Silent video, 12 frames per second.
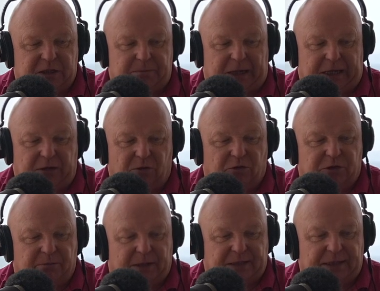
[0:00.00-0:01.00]
Spain
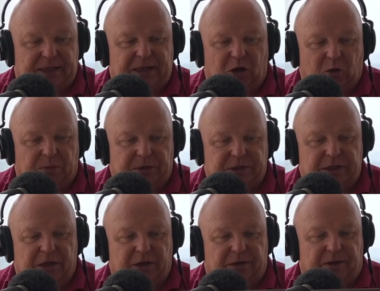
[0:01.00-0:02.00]
automatically opens
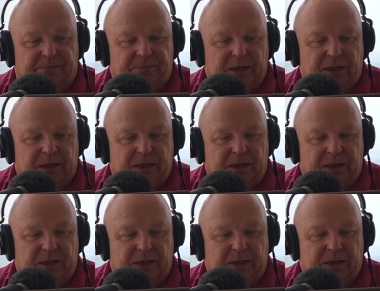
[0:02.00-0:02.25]
the other,